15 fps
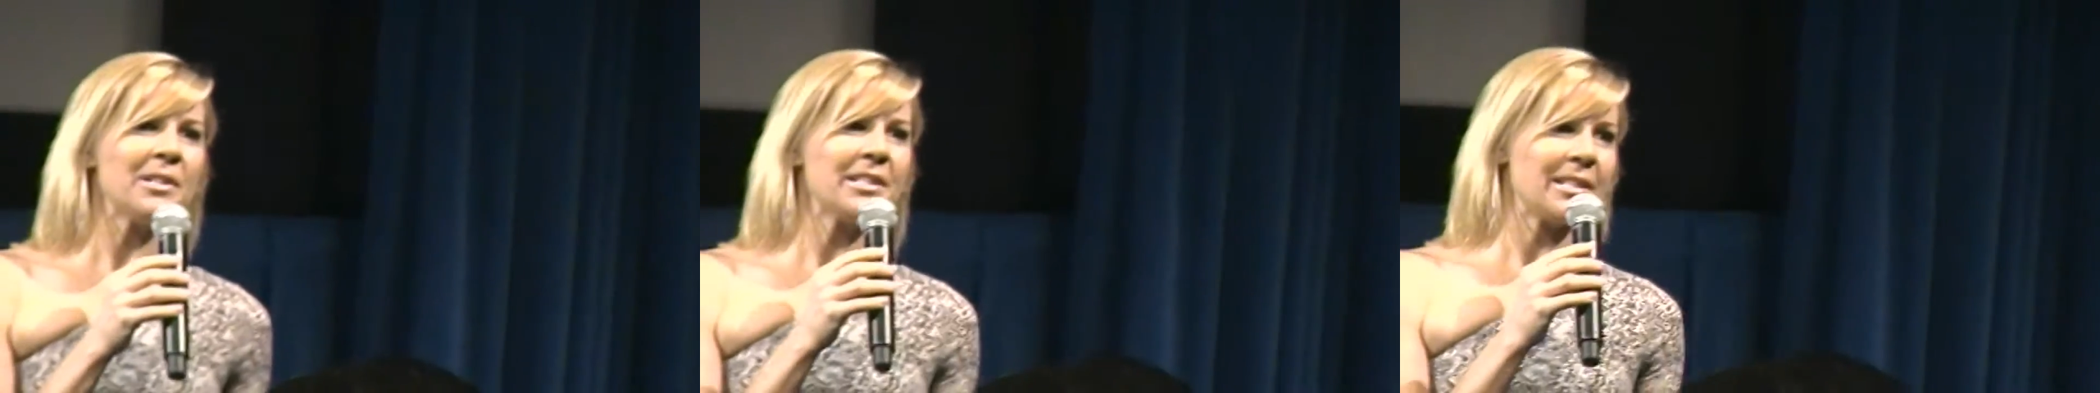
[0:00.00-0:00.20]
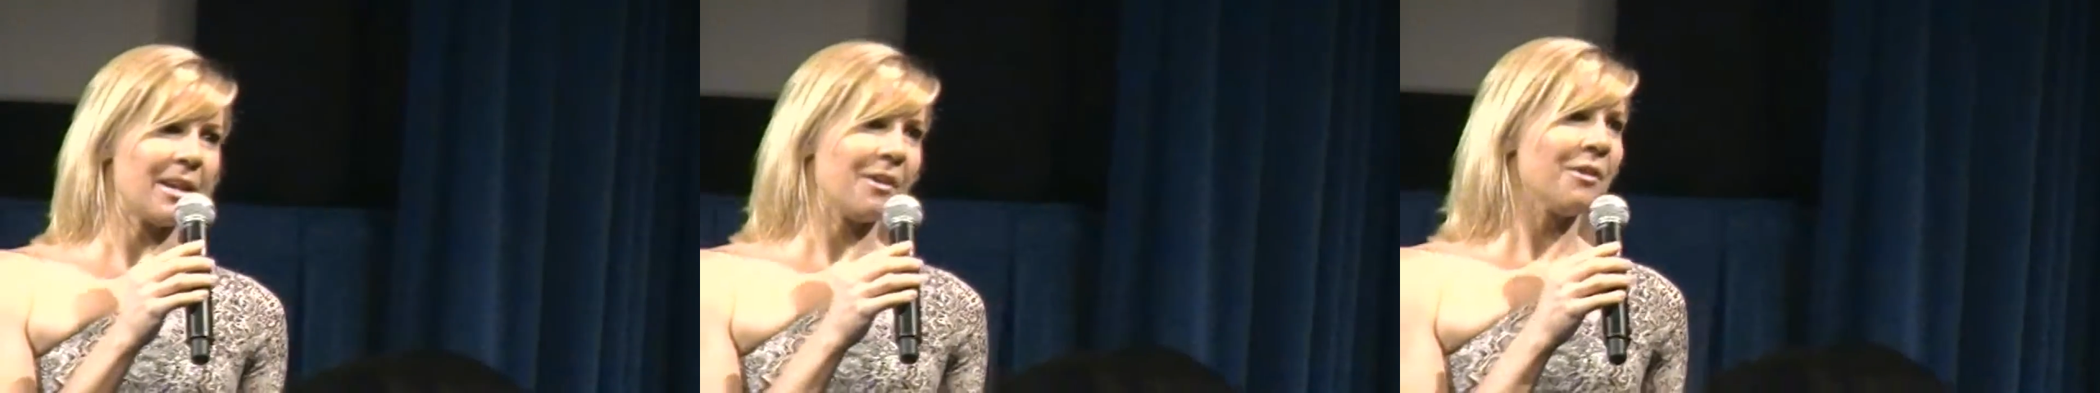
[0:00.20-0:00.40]

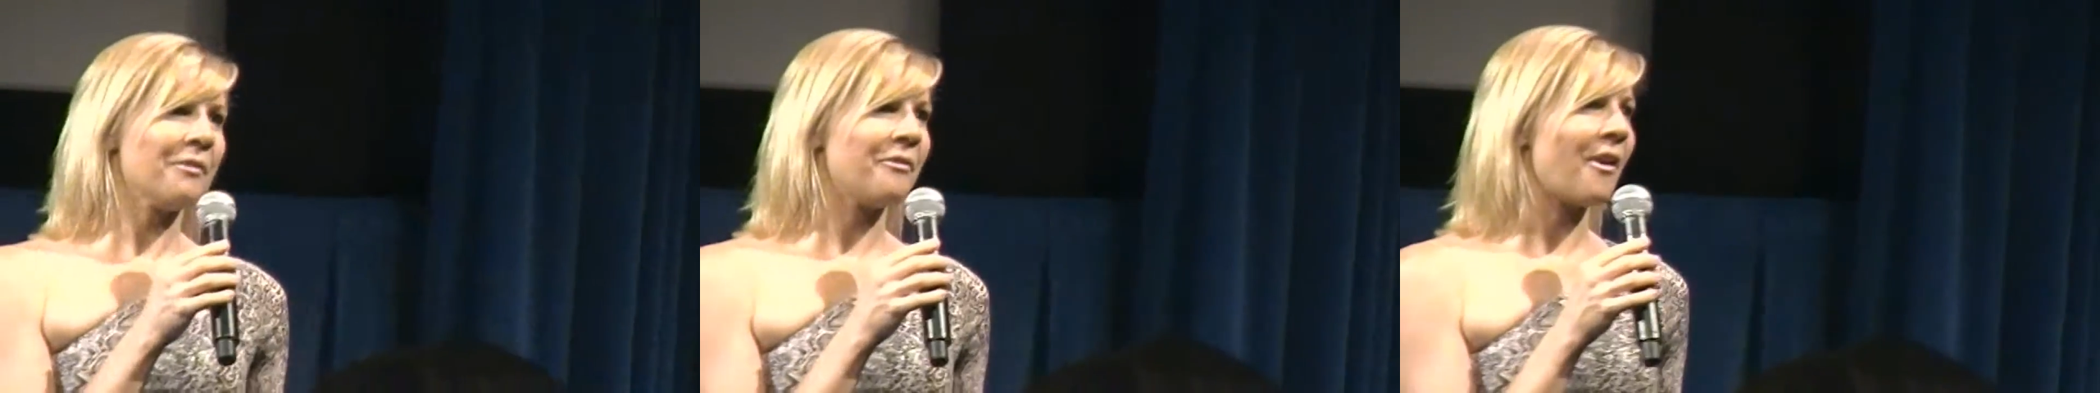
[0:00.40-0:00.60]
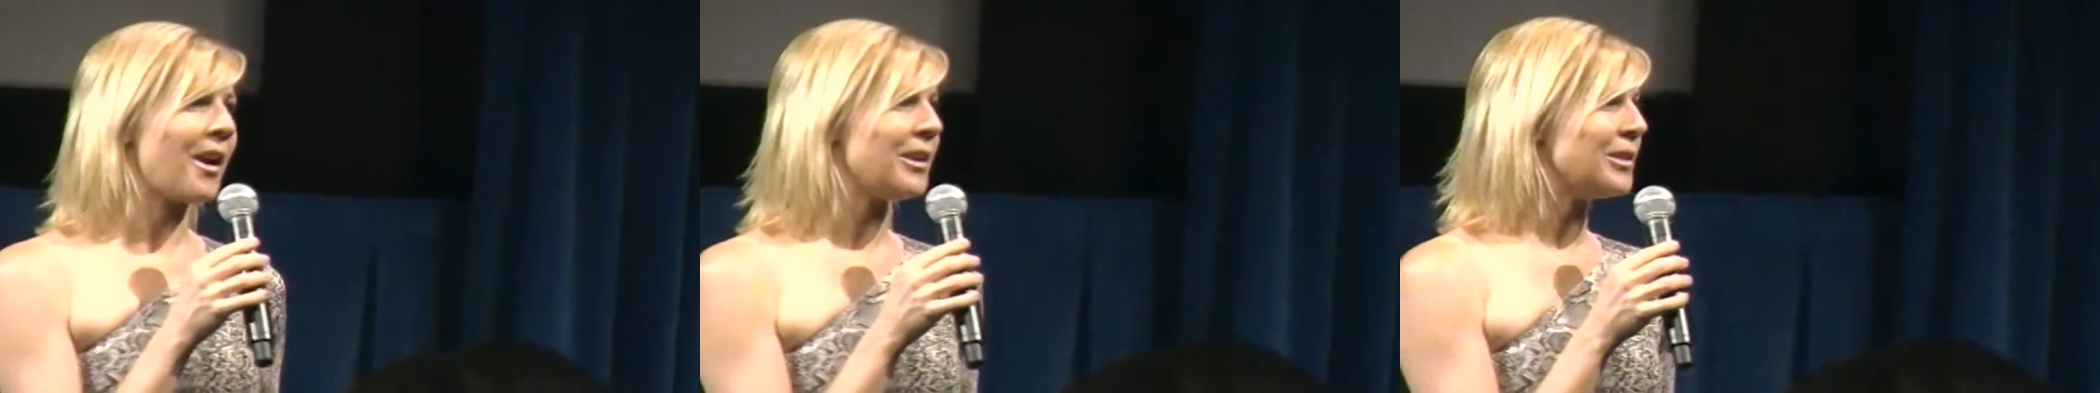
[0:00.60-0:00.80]
was
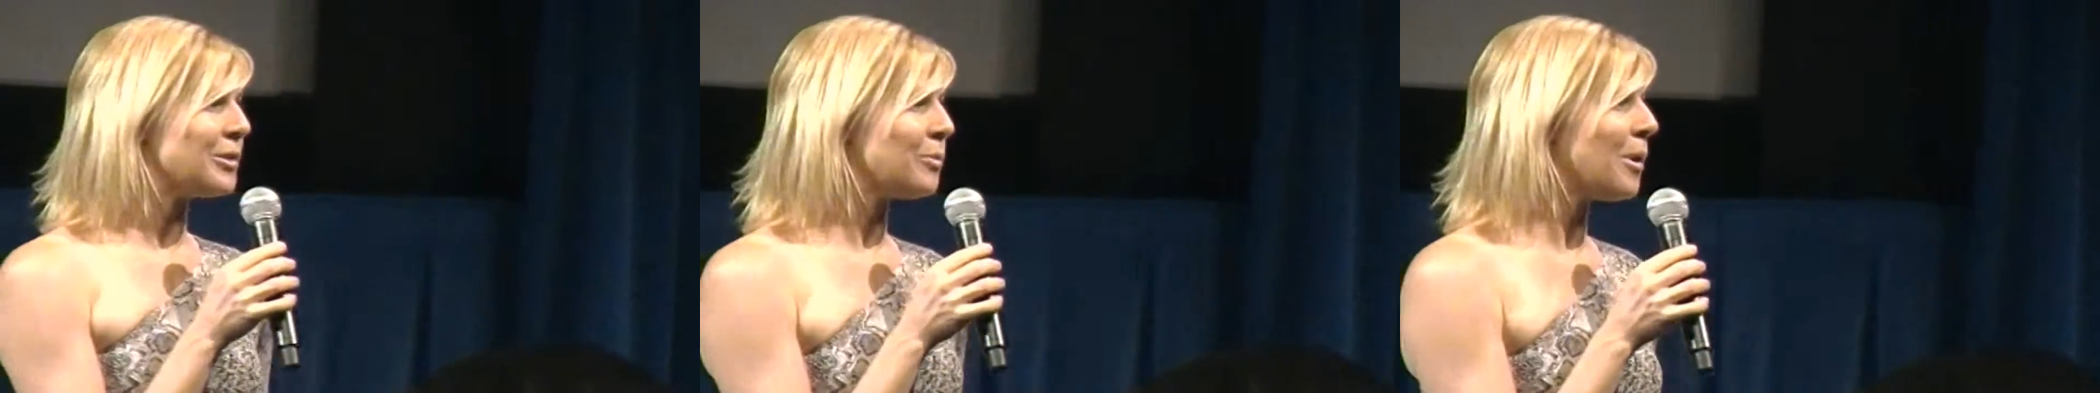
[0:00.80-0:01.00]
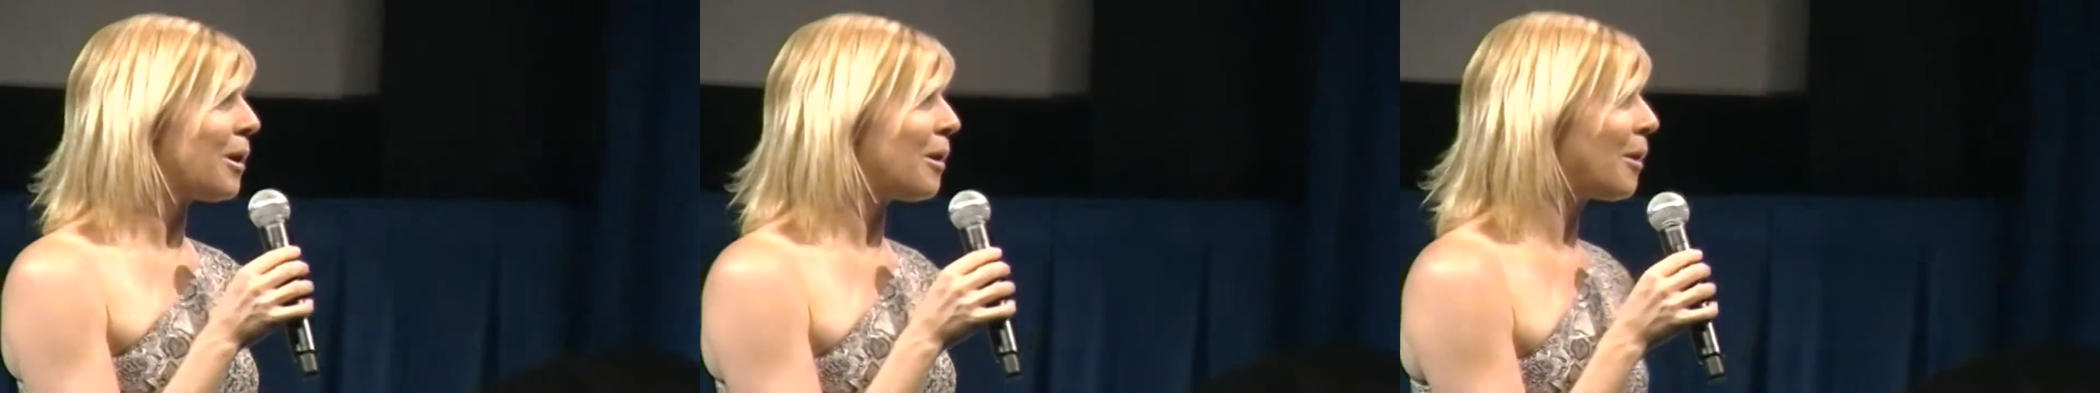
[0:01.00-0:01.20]
terrified
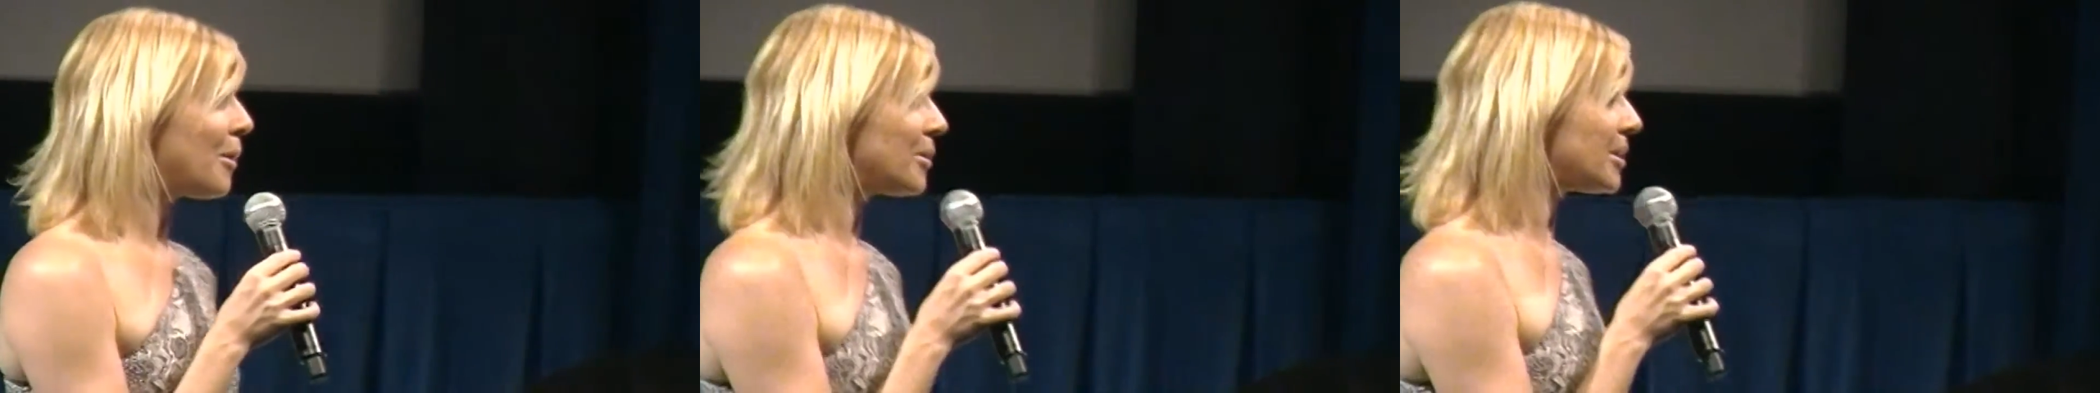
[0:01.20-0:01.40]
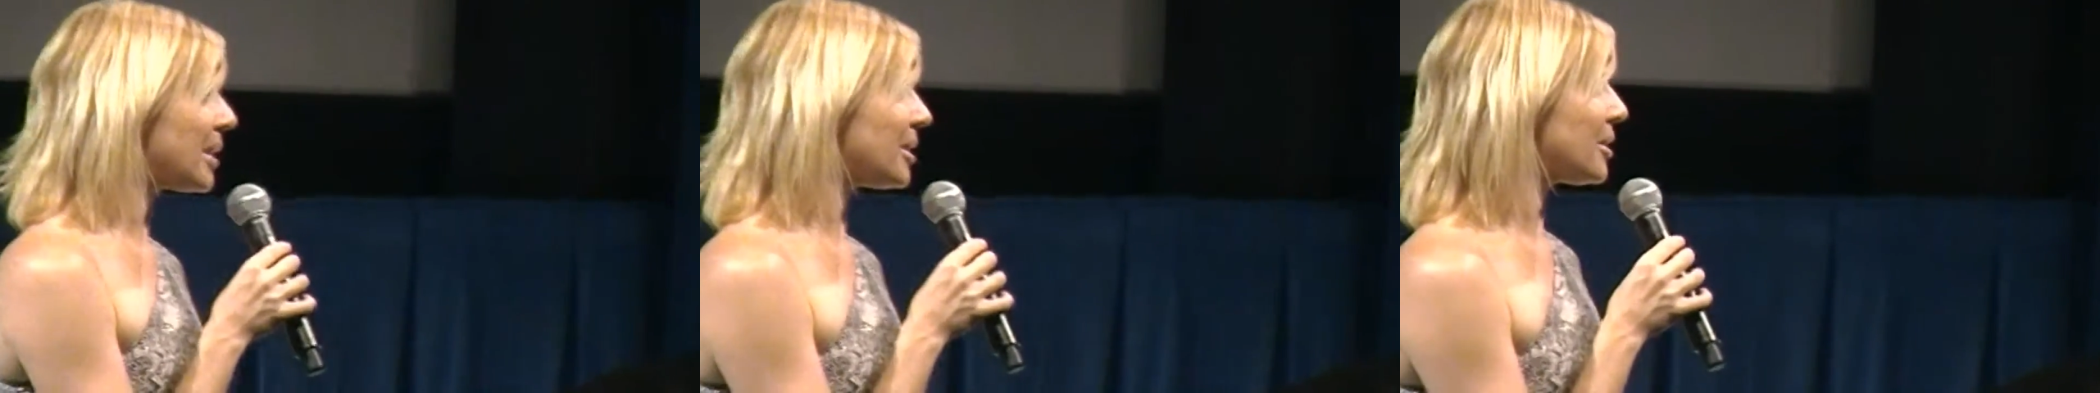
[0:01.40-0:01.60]
as well. I
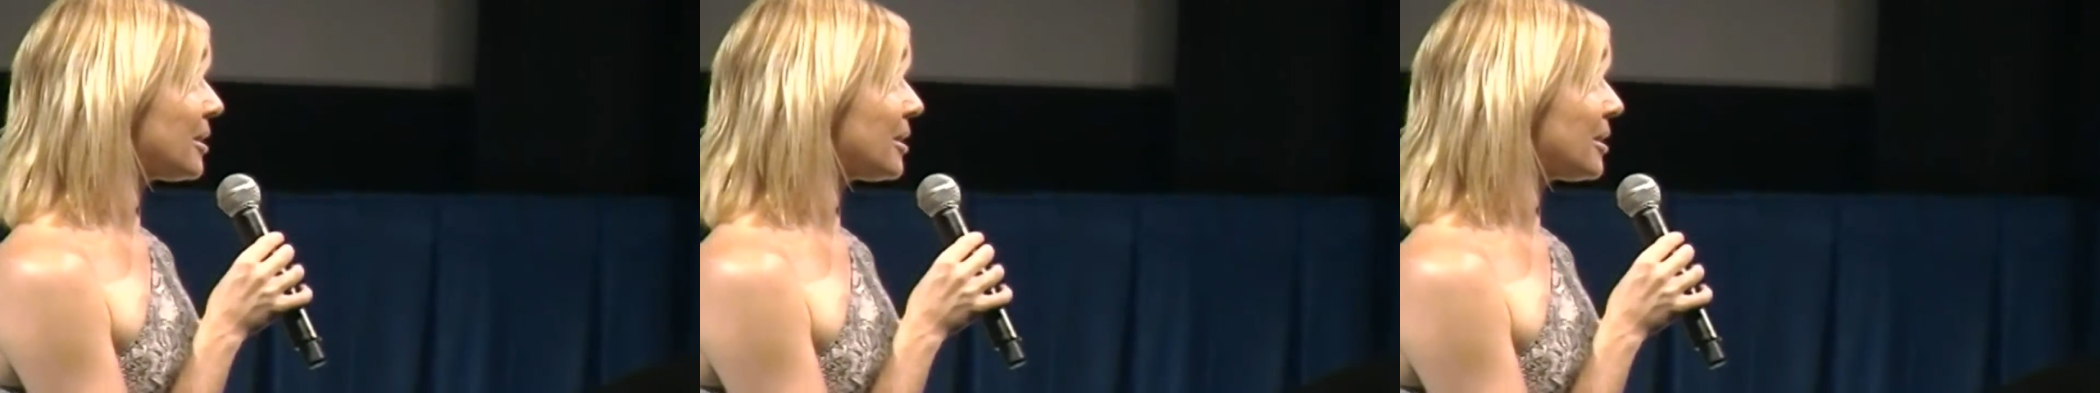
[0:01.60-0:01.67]
was